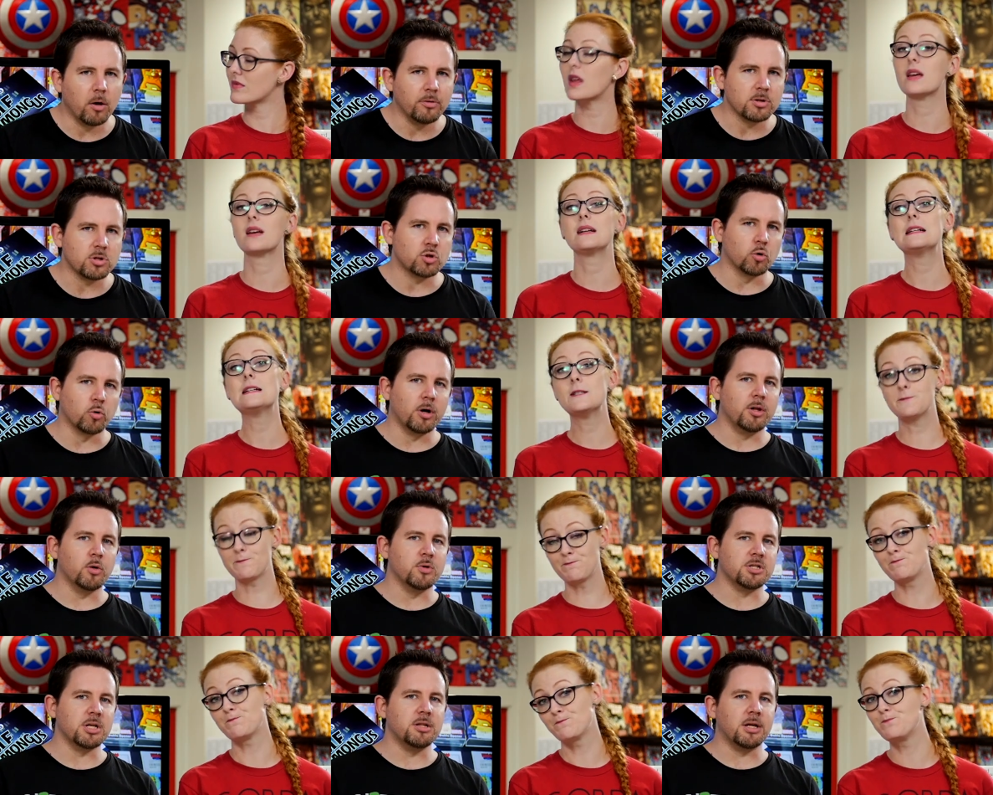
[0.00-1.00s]
Speaker 1: on the story that
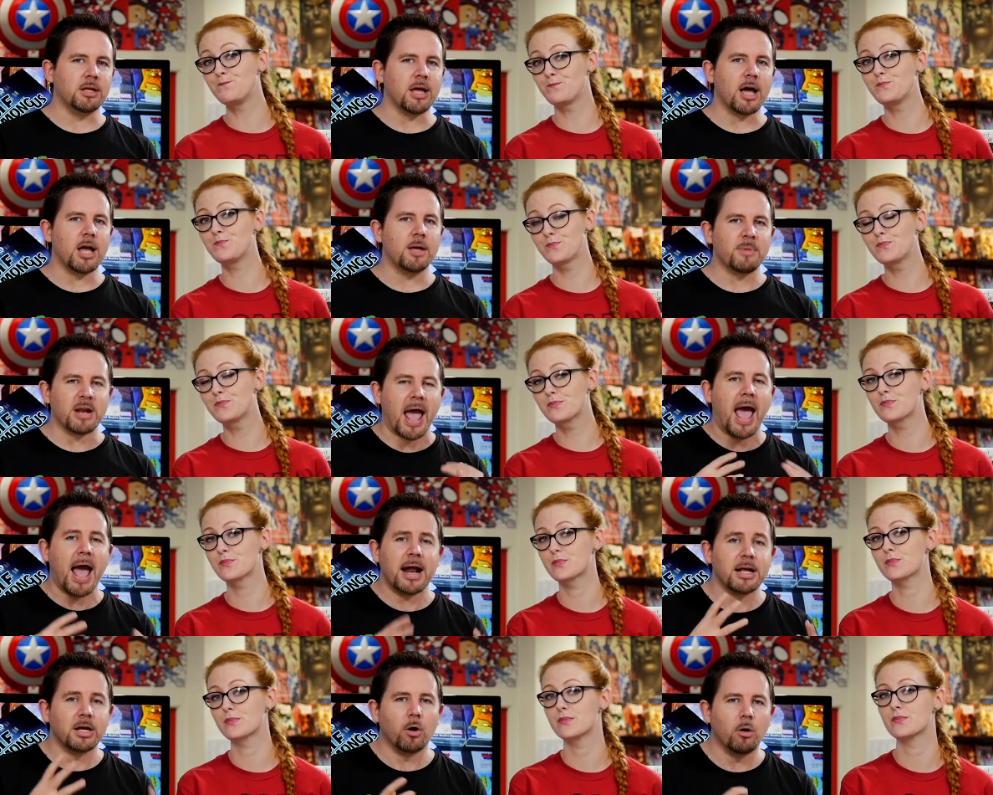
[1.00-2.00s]
was hmm. in the game and
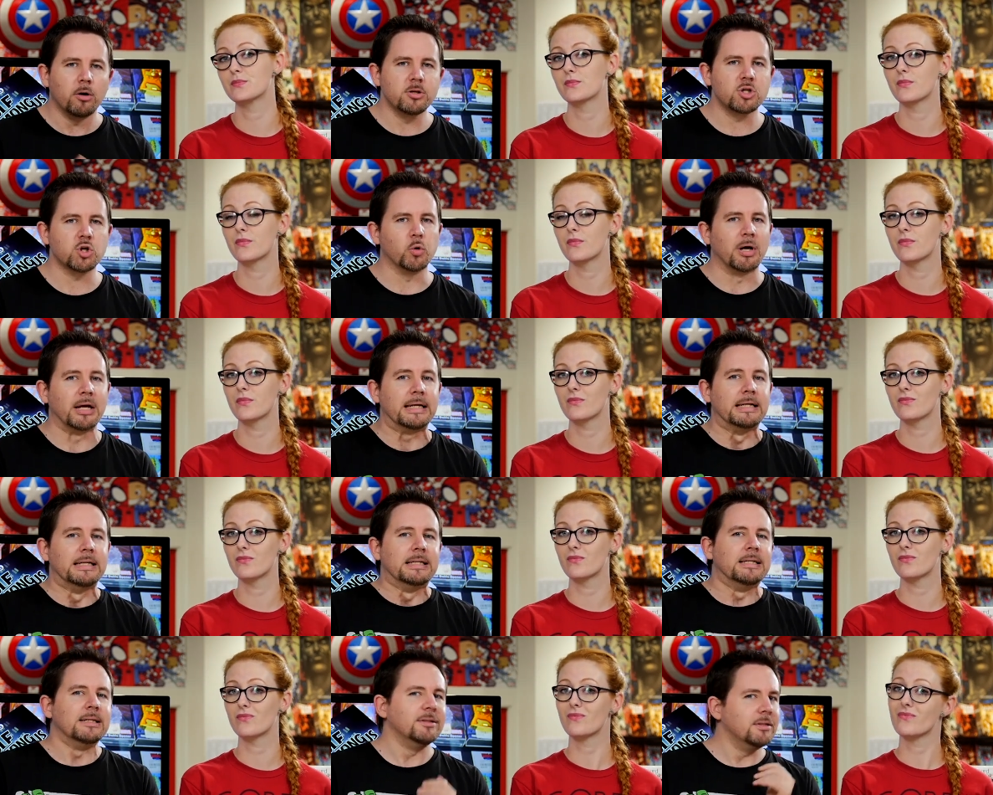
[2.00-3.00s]
adding on to it,
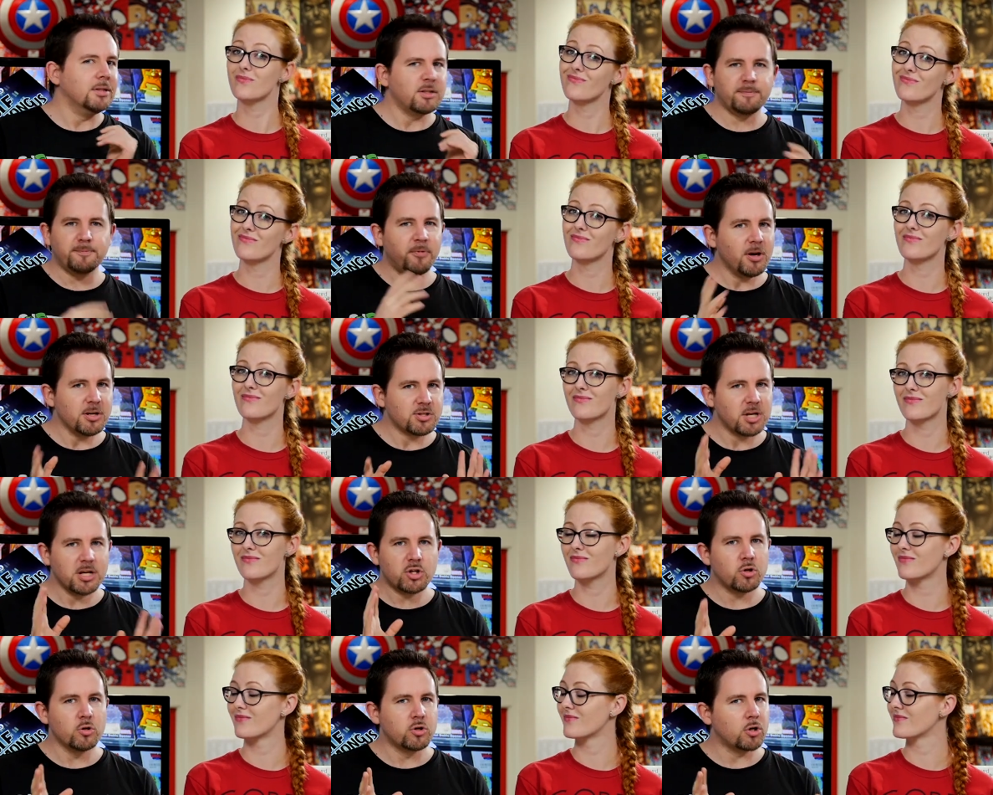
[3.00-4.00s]
this first
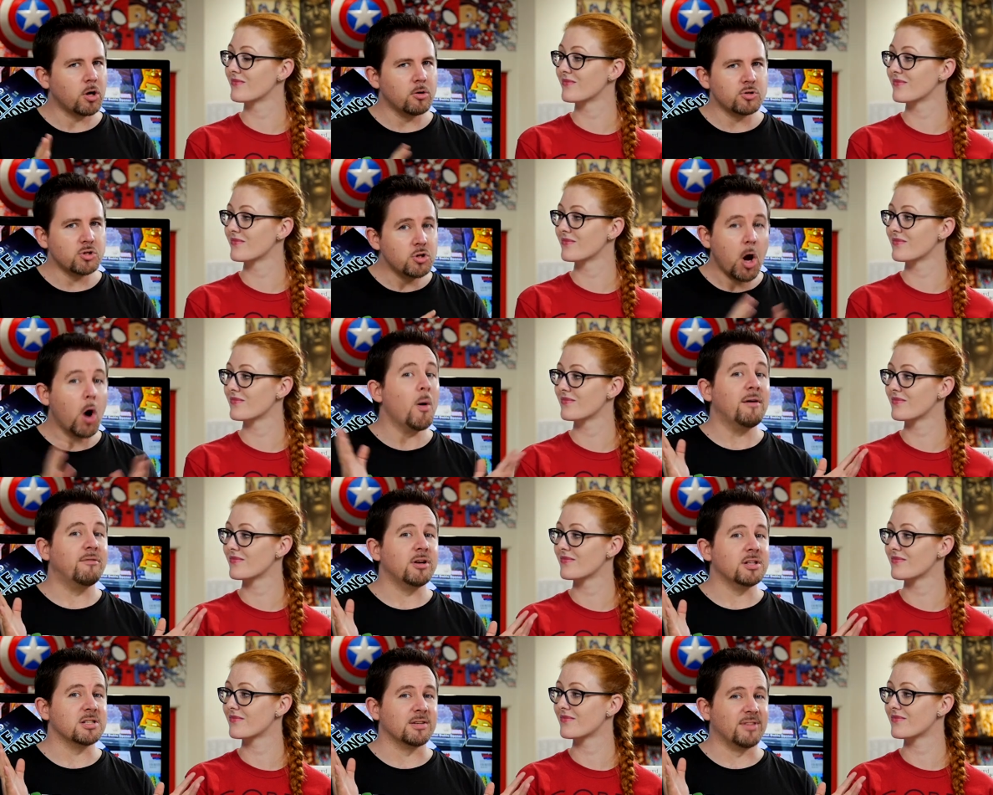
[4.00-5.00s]
issue shows no
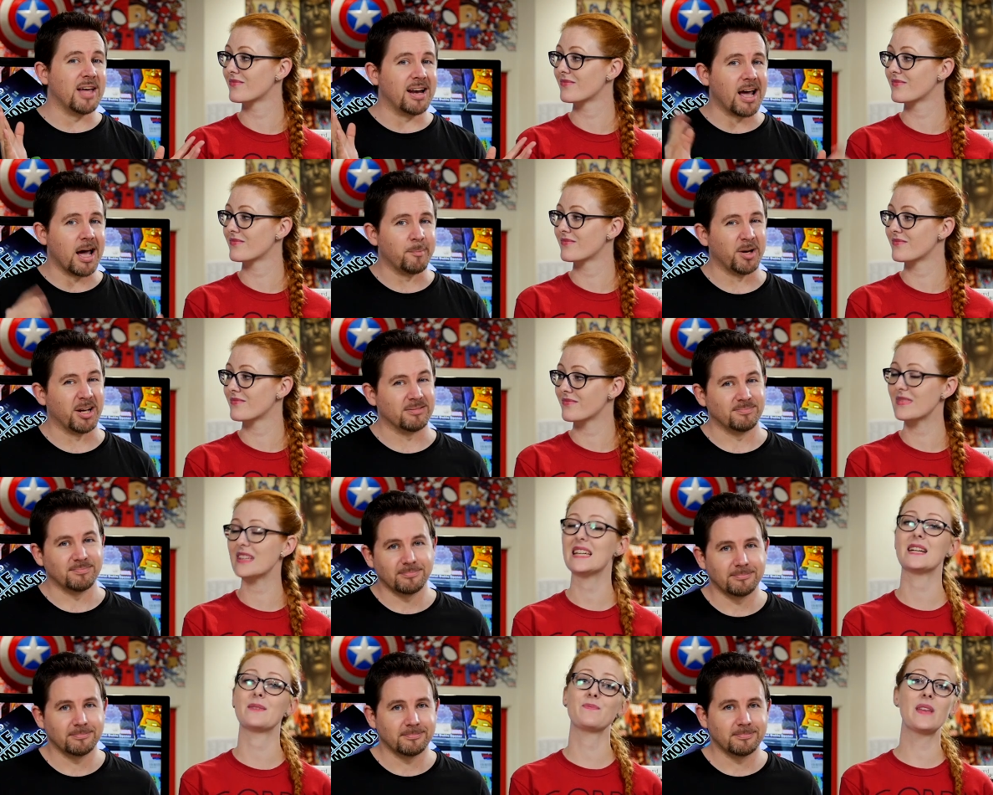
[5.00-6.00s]
evidence of that happening.
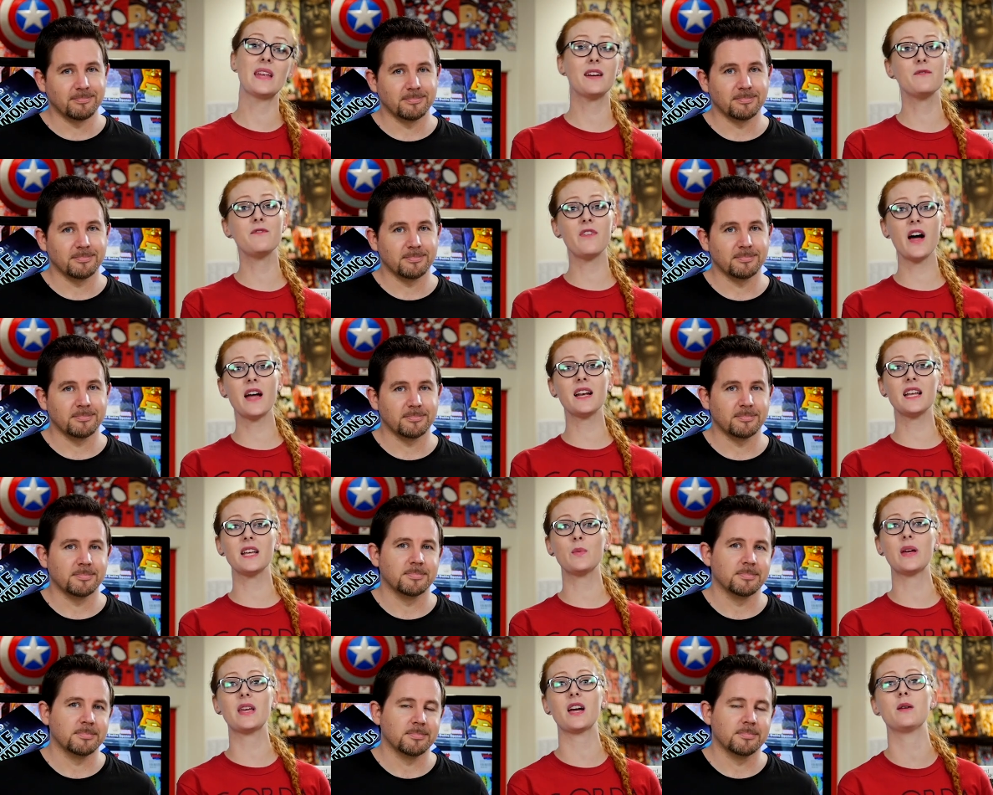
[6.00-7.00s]
Speaker 2: Yeah. And um, finally,
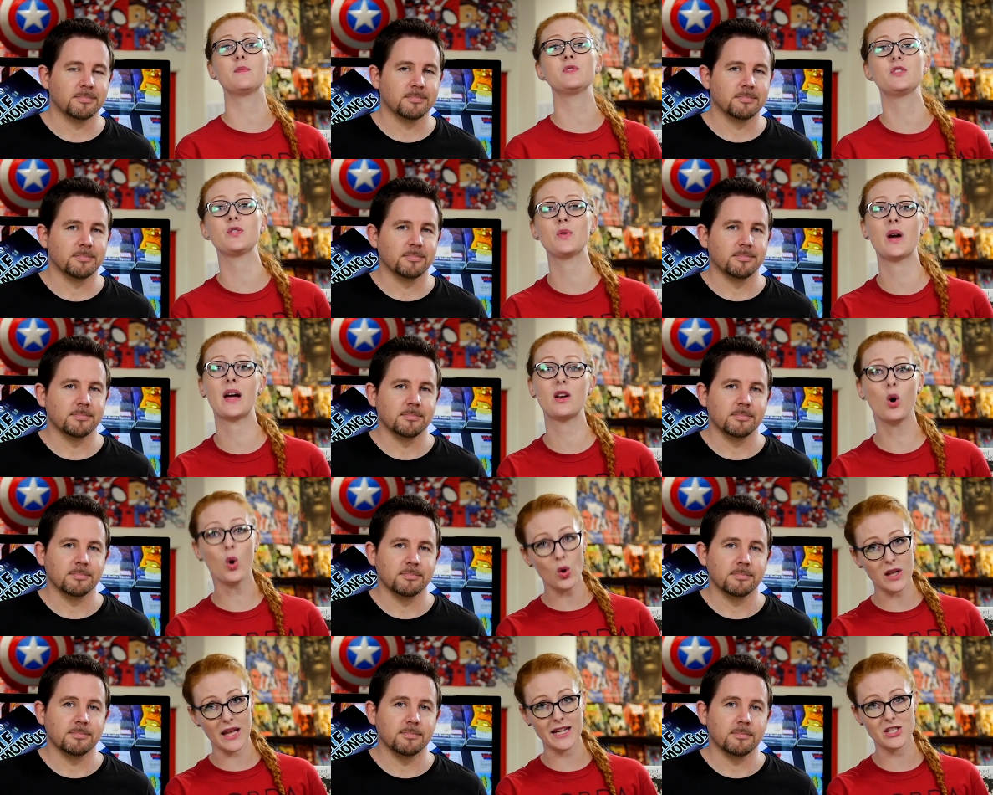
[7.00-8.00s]
we come to an
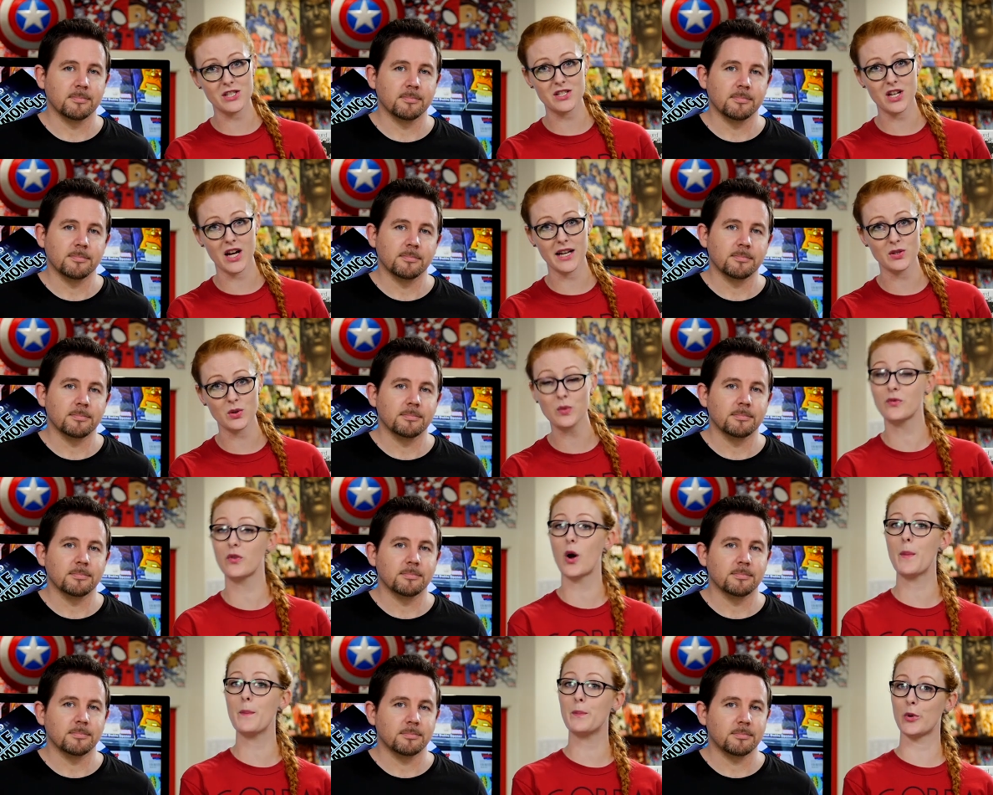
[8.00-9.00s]
all ages title
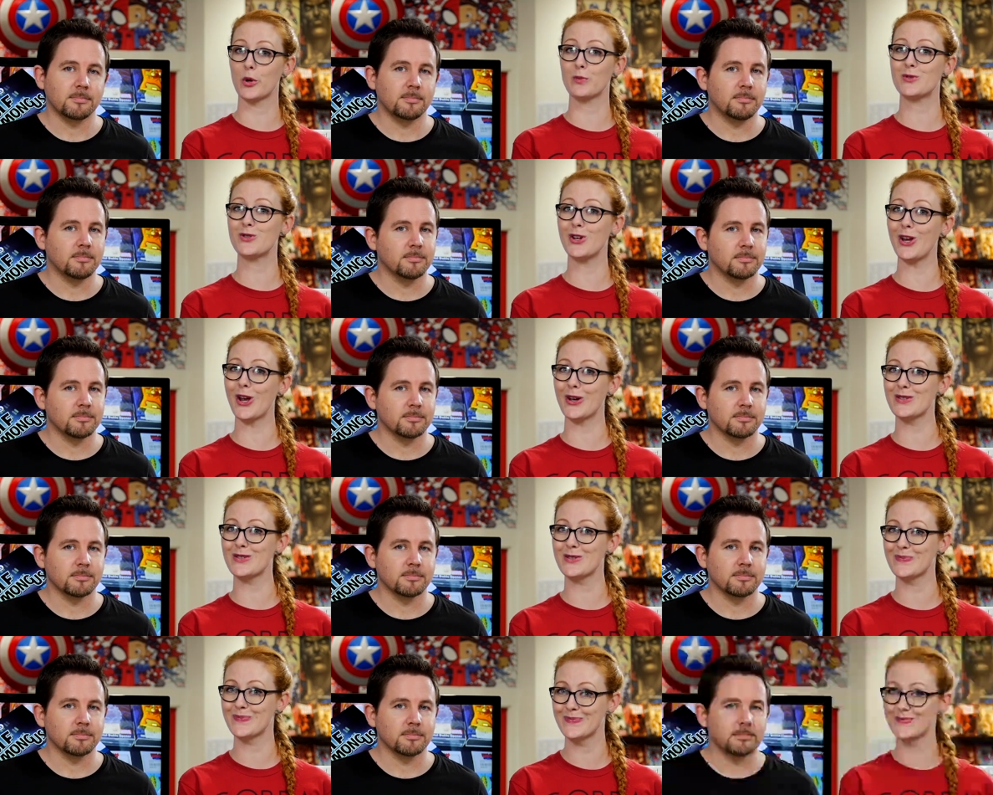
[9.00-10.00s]
from Boom Studios.